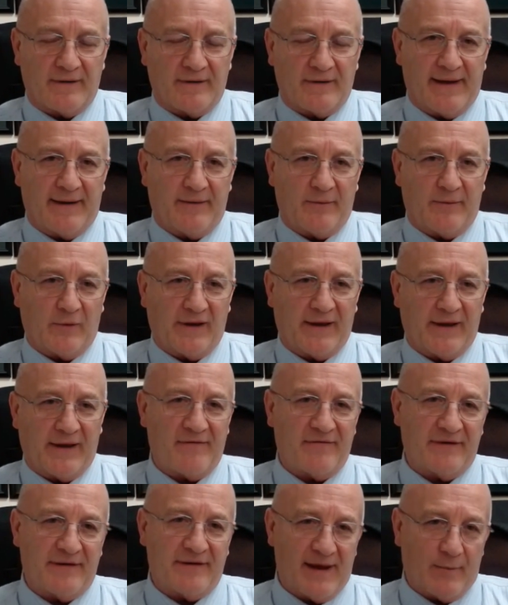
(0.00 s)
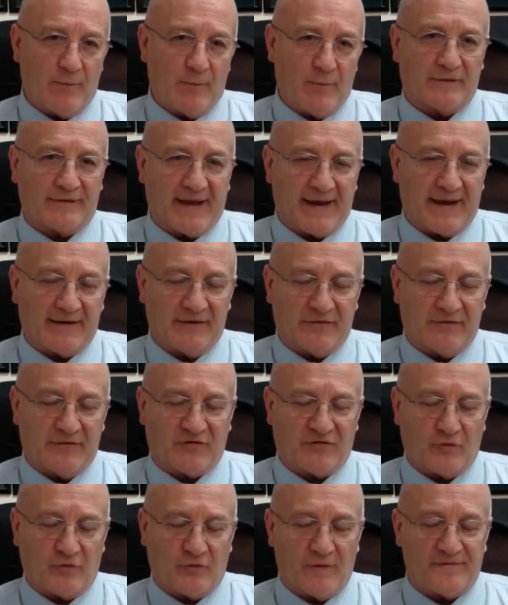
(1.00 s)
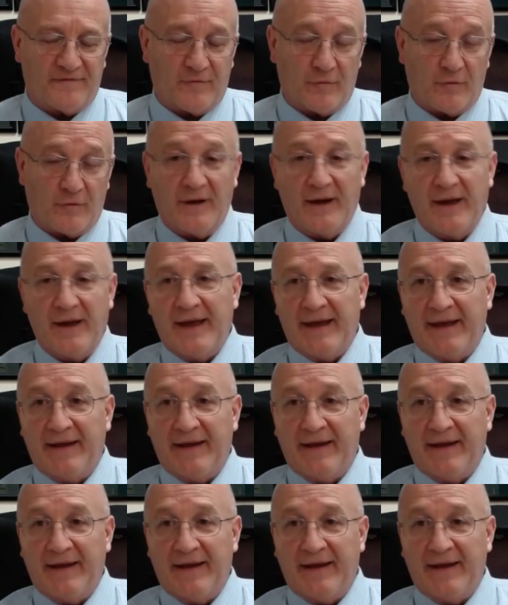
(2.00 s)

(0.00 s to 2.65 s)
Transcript: And we have a network that can store for